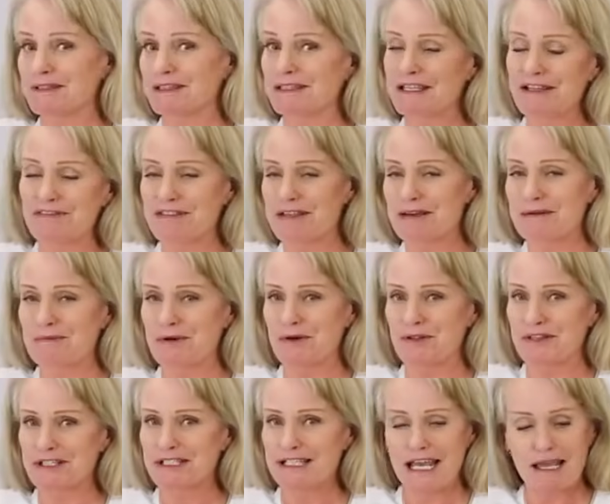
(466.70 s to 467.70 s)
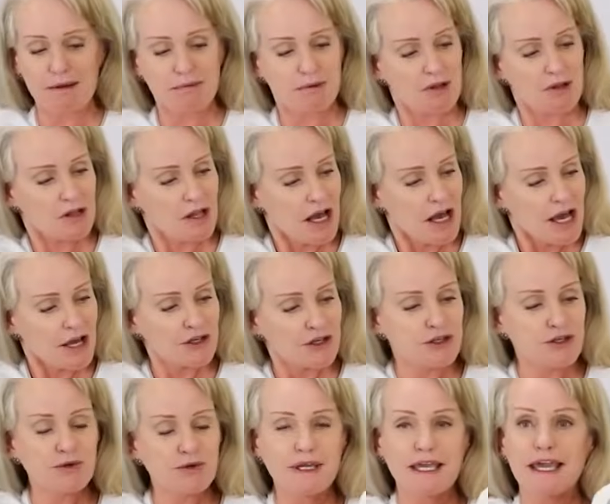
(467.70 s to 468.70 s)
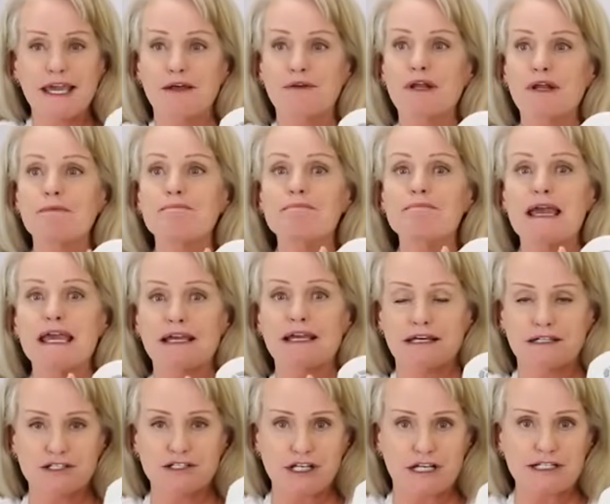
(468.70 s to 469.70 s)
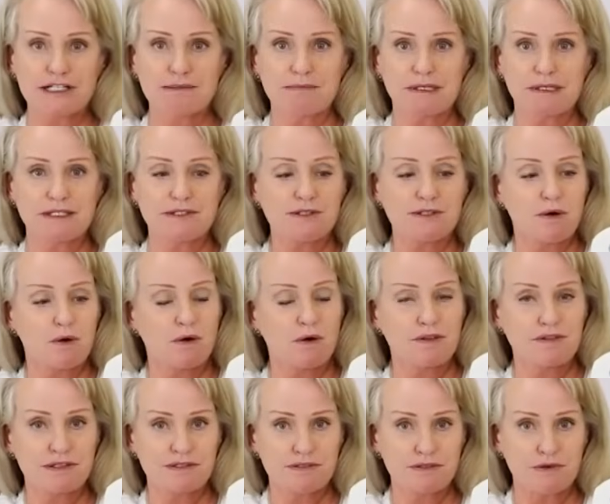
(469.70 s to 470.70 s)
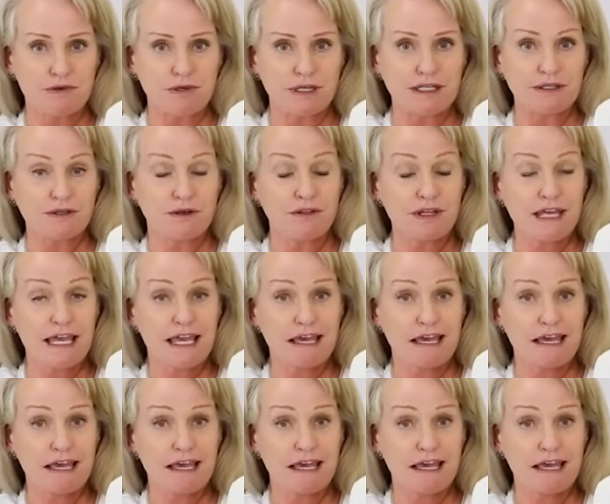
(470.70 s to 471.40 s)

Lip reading: leave them on the table. You can make adjustments on the screen on the